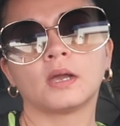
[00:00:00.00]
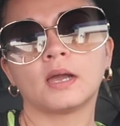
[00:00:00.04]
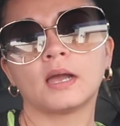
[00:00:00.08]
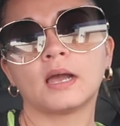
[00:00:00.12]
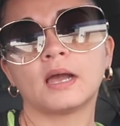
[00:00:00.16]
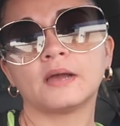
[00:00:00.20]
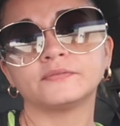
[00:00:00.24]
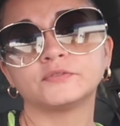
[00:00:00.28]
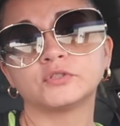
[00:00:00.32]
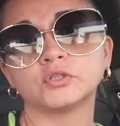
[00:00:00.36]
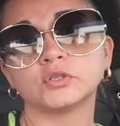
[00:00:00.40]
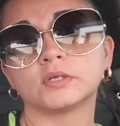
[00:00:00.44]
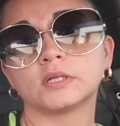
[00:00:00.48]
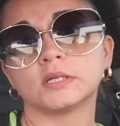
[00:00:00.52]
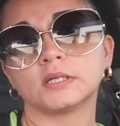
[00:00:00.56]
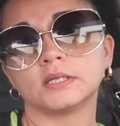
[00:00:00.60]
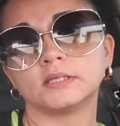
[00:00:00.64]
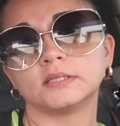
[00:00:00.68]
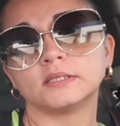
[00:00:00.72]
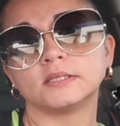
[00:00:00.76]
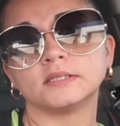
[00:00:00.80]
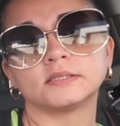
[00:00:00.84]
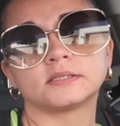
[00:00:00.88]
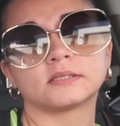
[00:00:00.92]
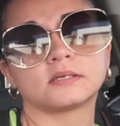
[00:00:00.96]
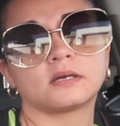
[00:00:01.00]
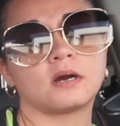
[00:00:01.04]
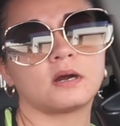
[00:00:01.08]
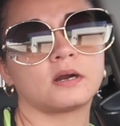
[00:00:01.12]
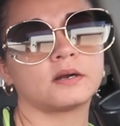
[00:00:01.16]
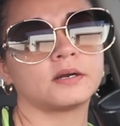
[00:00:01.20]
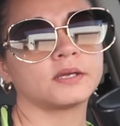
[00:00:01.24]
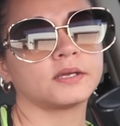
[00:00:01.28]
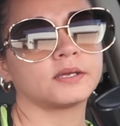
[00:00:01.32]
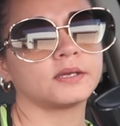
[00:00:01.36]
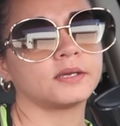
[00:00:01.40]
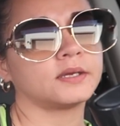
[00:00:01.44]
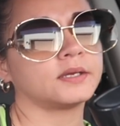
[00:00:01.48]
I have to clean this
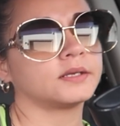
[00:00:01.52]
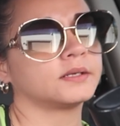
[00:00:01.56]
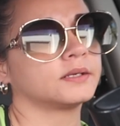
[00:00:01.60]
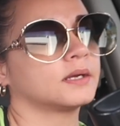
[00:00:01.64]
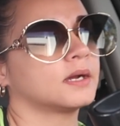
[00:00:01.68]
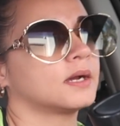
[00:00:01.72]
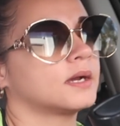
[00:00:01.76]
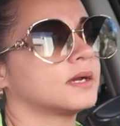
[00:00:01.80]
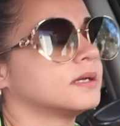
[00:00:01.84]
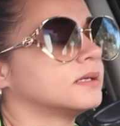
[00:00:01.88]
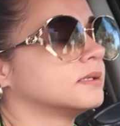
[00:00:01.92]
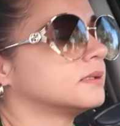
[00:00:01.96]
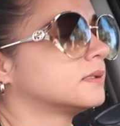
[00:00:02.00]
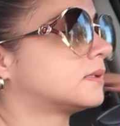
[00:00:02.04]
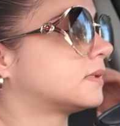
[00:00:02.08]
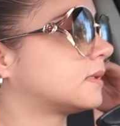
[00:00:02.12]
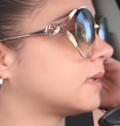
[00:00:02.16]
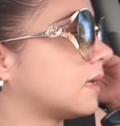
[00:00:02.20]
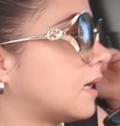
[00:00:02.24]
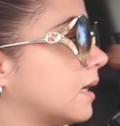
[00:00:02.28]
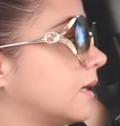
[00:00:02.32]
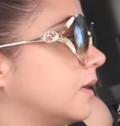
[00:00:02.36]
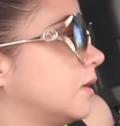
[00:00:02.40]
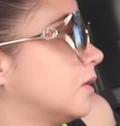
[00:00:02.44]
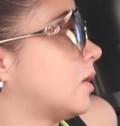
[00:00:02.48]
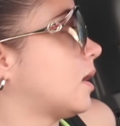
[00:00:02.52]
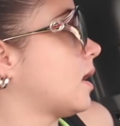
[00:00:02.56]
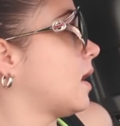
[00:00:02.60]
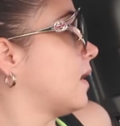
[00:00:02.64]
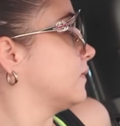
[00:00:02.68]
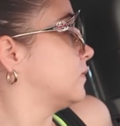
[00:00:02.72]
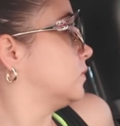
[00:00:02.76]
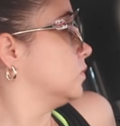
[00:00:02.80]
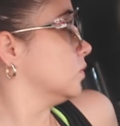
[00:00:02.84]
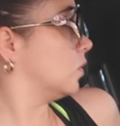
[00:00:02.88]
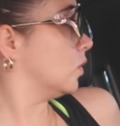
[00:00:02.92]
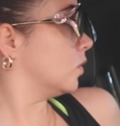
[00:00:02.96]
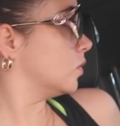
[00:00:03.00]
car again, guys. Here. I know I
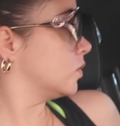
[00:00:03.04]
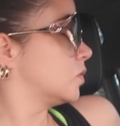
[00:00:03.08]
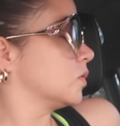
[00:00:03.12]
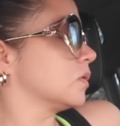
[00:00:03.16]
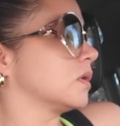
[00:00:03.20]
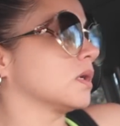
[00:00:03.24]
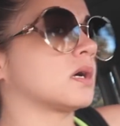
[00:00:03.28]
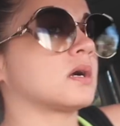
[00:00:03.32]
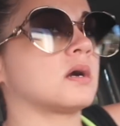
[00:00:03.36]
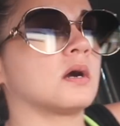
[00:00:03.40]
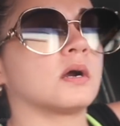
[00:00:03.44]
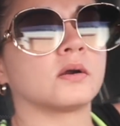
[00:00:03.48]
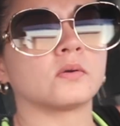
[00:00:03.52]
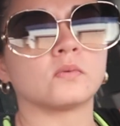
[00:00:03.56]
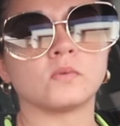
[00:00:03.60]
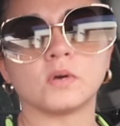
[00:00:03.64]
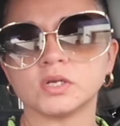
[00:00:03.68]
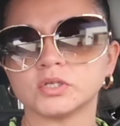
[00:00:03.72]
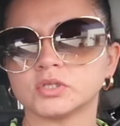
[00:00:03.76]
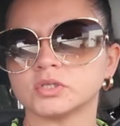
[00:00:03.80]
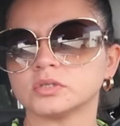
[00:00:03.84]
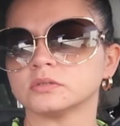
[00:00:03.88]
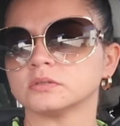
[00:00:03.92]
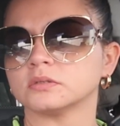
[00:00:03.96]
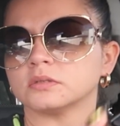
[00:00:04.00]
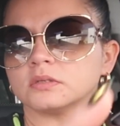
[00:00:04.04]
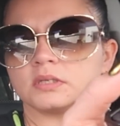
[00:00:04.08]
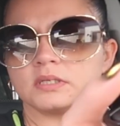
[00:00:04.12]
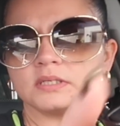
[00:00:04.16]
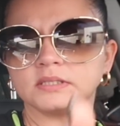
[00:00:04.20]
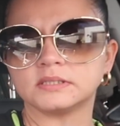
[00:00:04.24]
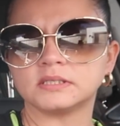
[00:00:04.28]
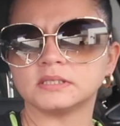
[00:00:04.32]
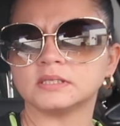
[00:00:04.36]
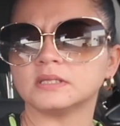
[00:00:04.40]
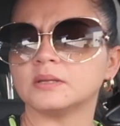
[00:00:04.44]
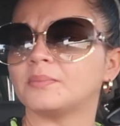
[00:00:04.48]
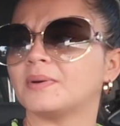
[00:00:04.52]
have to go to the car wash.
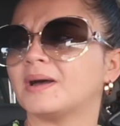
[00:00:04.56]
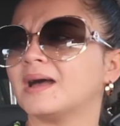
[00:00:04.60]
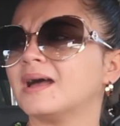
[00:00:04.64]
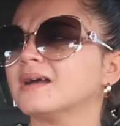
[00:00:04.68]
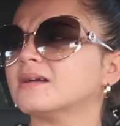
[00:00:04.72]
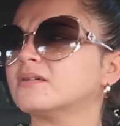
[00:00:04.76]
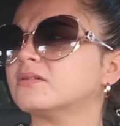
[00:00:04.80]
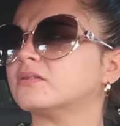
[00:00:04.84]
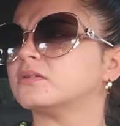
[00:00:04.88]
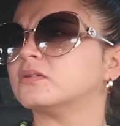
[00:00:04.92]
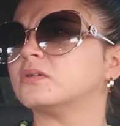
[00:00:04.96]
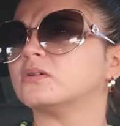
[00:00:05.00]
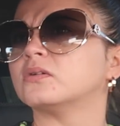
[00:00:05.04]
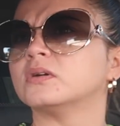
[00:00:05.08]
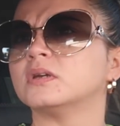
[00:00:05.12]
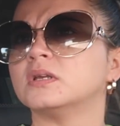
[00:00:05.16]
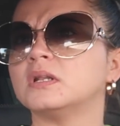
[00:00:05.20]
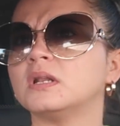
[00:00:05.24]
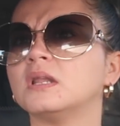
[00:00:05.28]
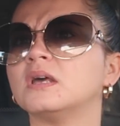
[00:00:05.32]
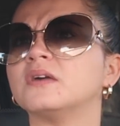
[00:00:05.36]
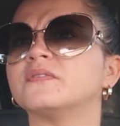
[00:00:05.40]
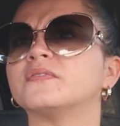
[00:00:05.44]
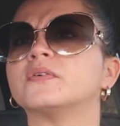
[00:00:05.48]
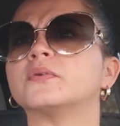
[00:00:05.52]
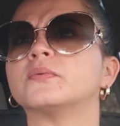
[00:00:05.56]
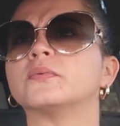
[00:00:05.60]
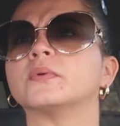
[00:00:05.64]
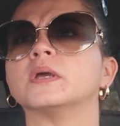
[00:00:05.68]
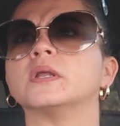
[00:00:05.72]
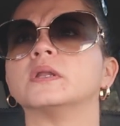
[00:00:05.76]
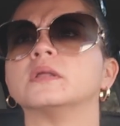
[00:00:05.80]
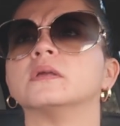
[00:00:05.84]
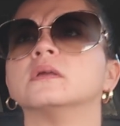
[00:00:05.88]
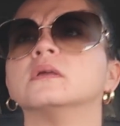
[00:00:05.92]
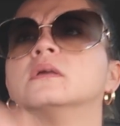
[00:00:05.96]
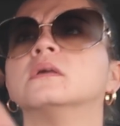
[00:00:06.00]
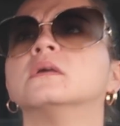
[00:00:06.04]
He's in the back or no? Oh, he left
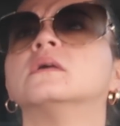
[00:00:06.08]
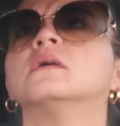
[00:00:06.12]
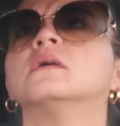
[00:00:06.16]
already?